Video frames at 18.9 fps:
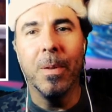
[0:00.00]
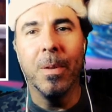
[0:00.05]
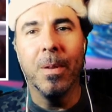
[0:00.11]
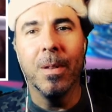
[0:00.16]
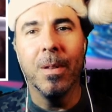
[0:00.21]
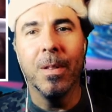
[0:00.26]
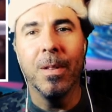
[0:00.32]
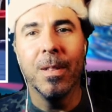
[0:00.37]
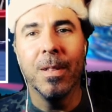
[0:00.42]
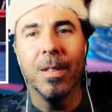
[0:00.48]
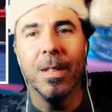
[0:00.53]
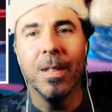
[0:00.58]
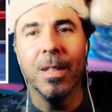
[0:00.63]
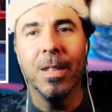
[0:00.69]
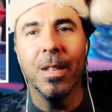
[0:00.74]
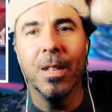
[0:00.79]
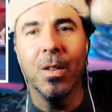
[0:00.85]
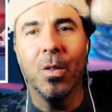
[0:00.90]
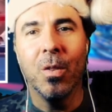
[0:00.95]
hook by
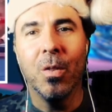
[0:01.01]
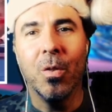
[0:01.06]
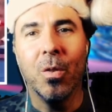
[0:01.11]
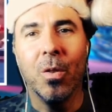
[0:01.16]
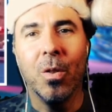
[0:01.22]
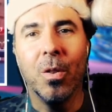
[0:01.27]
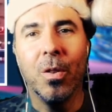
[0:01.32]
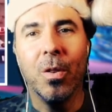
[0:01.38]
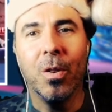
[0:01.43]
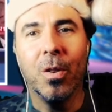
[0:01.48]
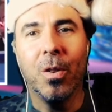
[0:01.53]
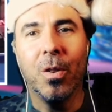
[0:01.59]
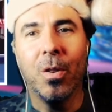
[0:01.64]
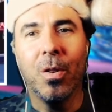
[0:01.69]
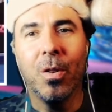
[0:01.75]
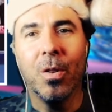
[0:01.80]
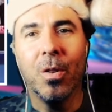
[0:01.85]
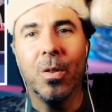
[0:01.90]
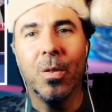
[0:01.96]
but he not stop
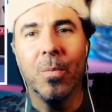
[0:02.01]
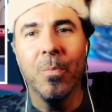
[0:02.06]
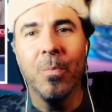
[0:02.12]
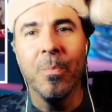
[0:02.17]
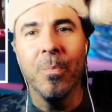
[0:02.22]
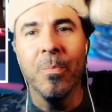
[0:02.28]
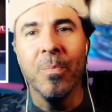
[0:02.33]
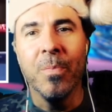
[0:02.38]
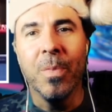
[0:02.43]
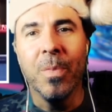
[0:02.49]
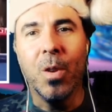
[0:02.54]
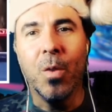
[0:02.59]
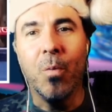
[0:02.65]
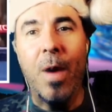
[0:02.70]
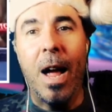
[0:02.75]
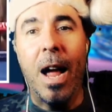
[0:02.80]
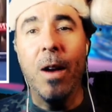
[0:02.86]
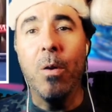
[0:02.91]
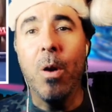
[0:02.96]
trying.
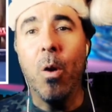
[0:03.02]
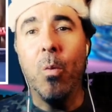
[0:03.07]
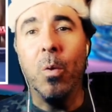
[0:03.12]
Guerrero